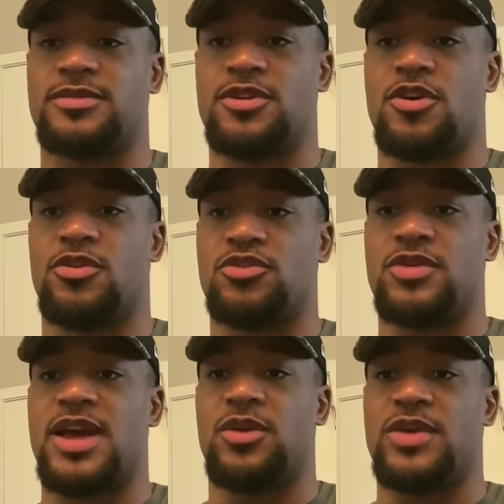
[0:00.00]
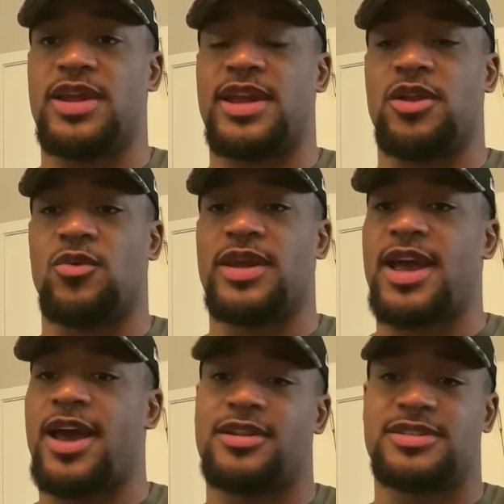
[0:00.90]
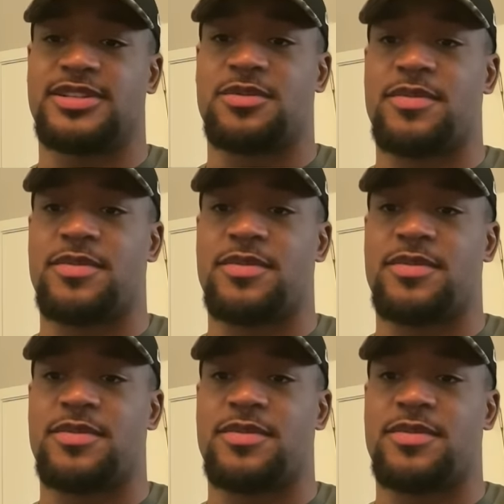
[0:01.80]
you know do that week in and week out it's just